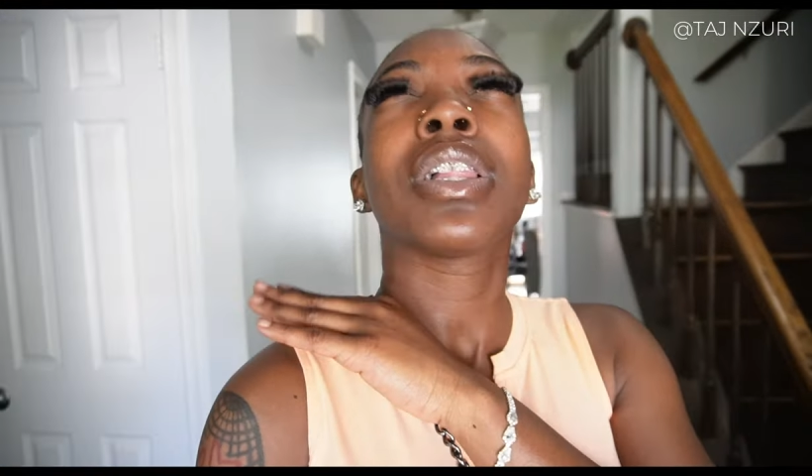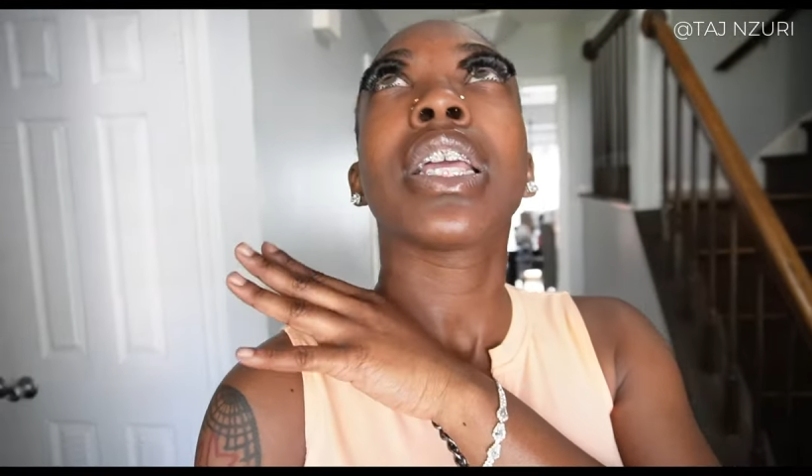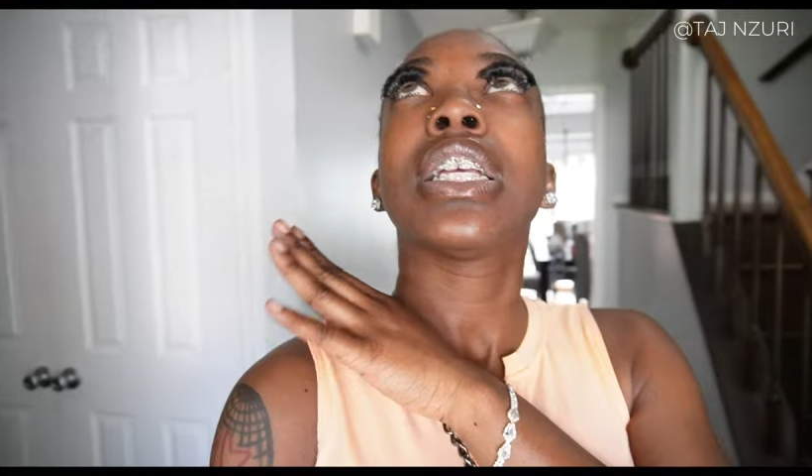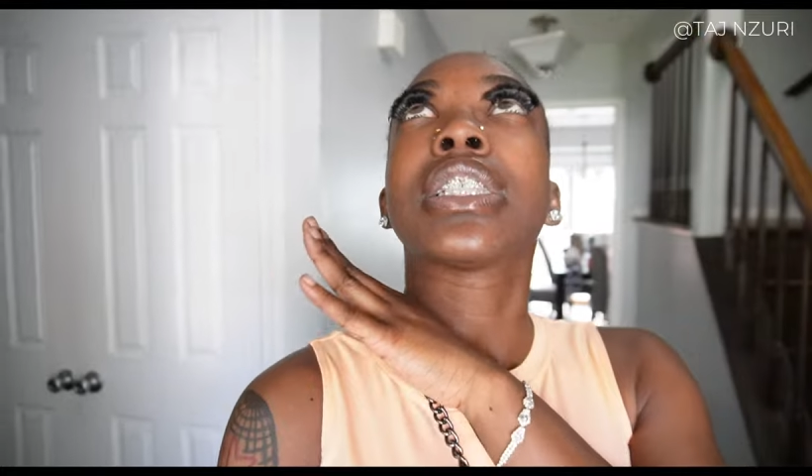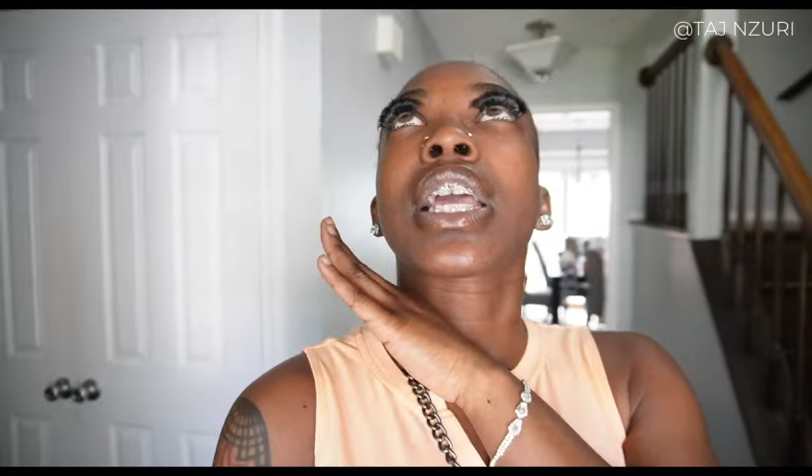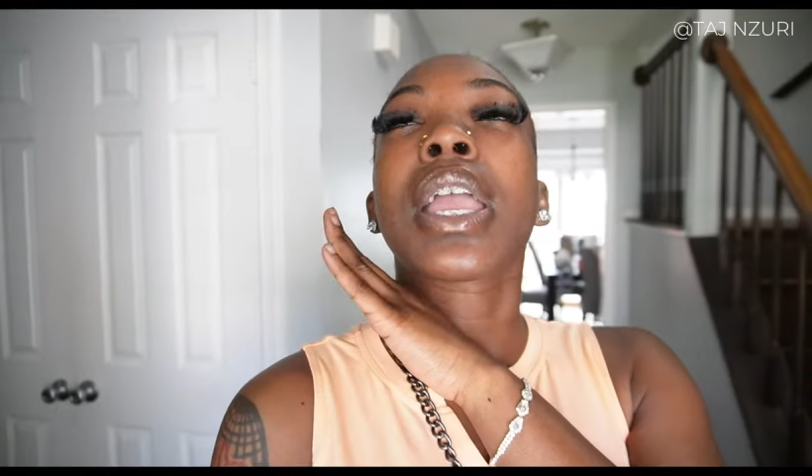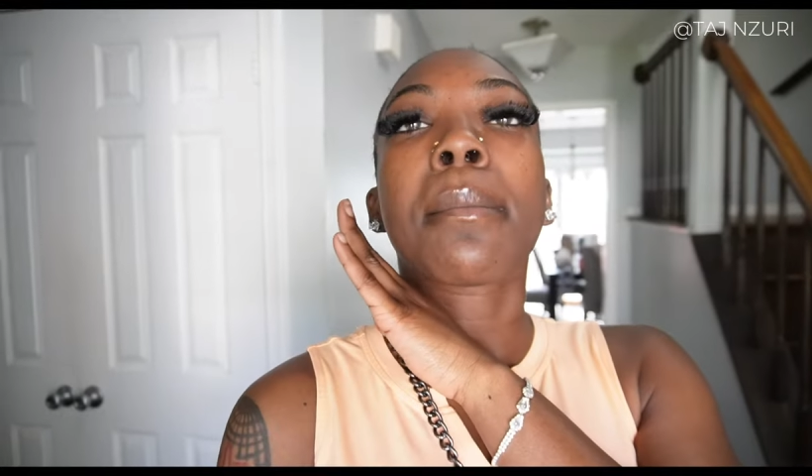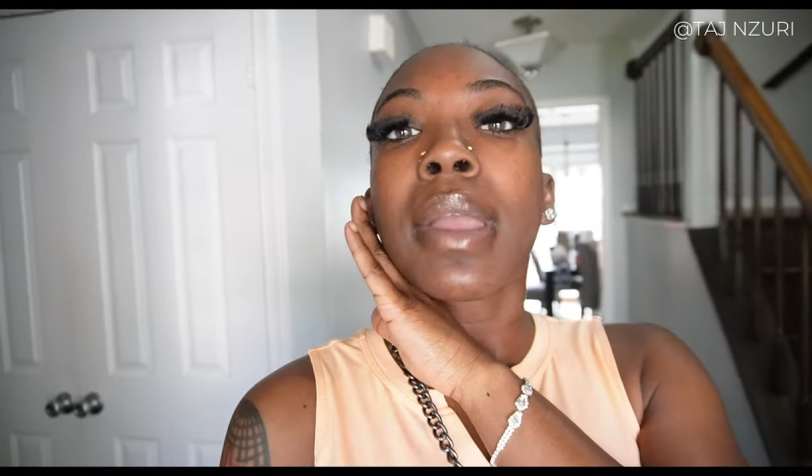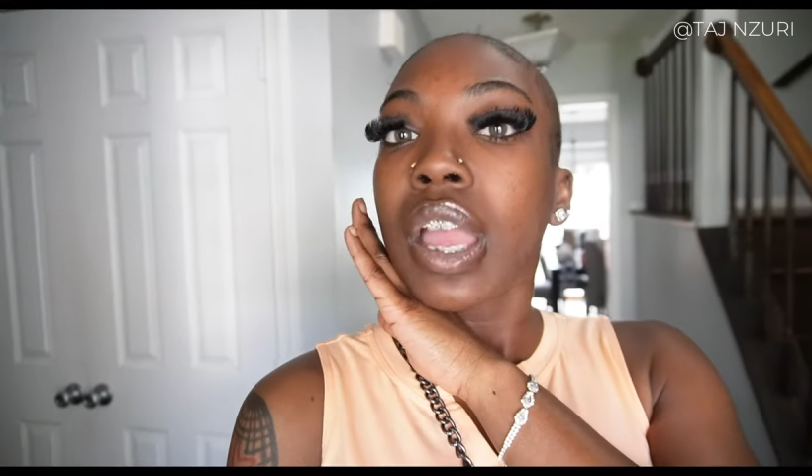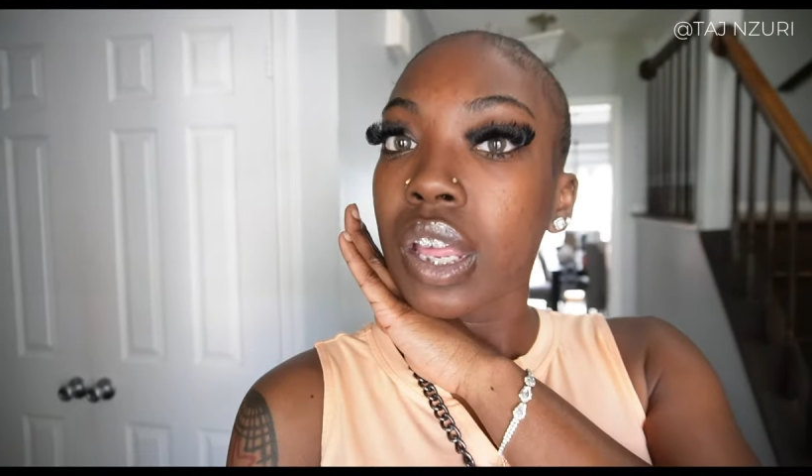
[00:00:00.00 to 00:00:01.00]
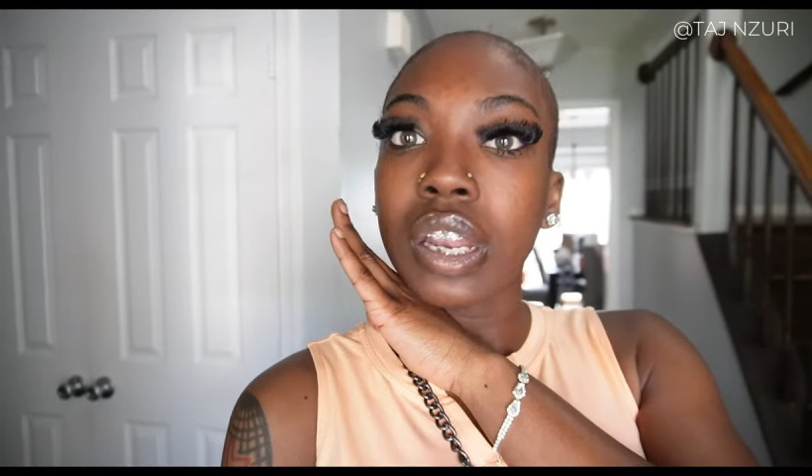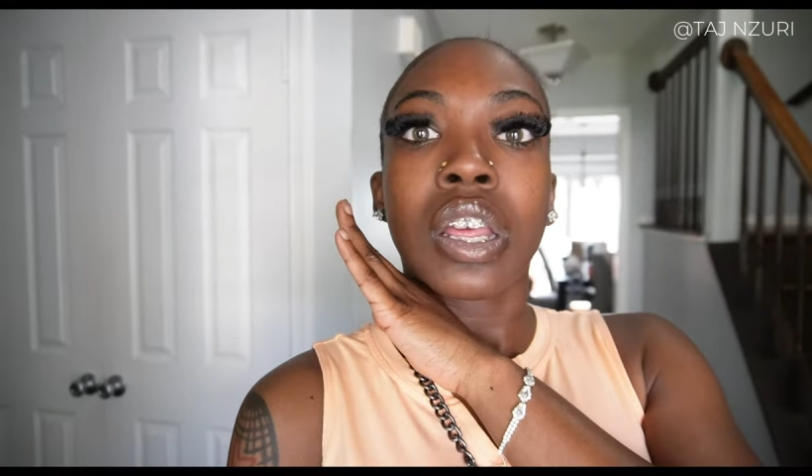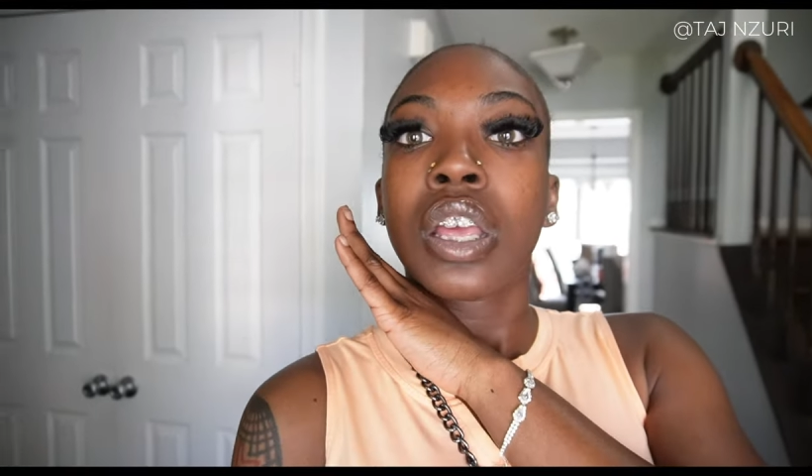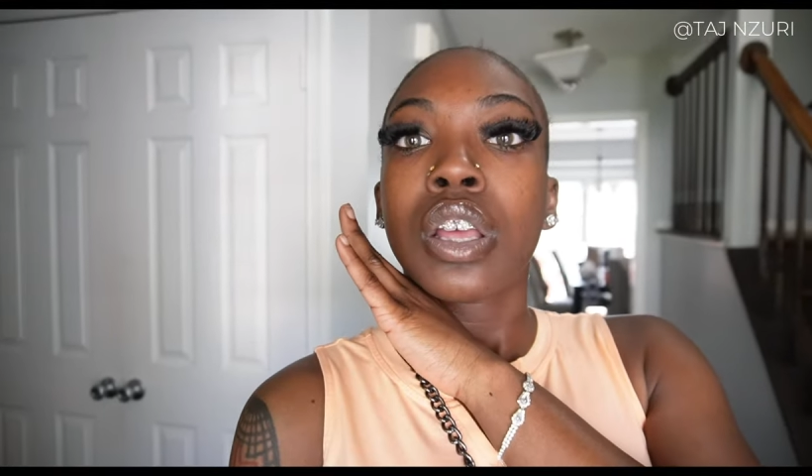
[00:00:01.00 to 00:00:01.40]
please, like amen.